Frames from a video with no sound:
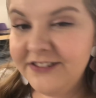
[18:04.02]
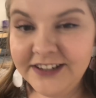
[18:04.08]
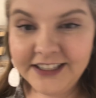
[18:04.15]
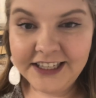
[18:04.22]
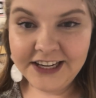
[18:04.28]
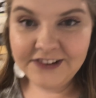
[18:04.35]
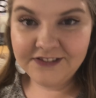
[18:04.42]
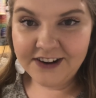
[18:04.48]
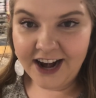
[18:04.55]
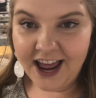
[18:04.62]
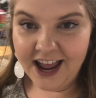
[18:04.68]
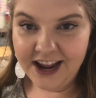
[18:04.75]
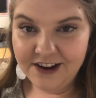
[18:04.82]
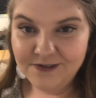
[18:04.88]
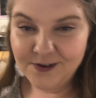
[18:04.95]
really what
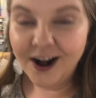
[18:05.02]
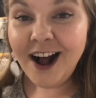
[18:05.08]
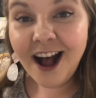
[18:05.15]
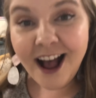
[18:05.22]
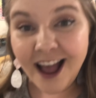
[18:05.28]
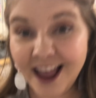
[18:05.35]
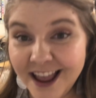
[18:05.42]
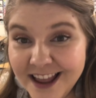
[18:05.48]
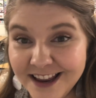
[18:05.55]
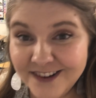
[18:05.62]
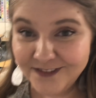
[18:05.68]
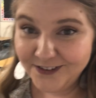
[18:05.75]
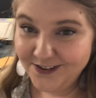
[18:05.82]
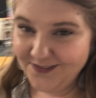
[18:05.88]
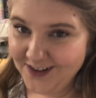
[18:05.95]
I
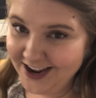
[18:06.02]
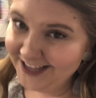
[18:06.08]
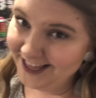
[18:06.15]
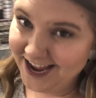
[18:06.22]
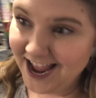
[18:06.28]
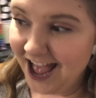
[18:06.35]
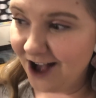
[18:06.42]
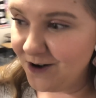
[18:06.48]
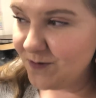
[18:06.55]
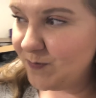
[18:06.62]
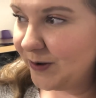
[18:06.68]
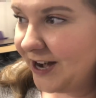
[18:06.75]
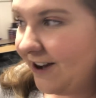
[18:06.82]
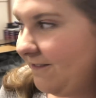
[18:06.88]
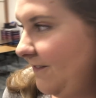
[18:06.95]
want for my layout,
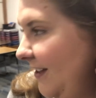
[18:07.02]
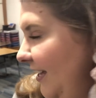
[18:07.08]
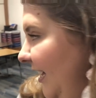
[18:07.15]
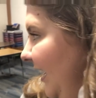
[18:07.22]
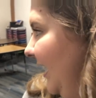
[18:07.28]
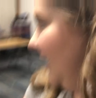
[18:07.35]
but I feel like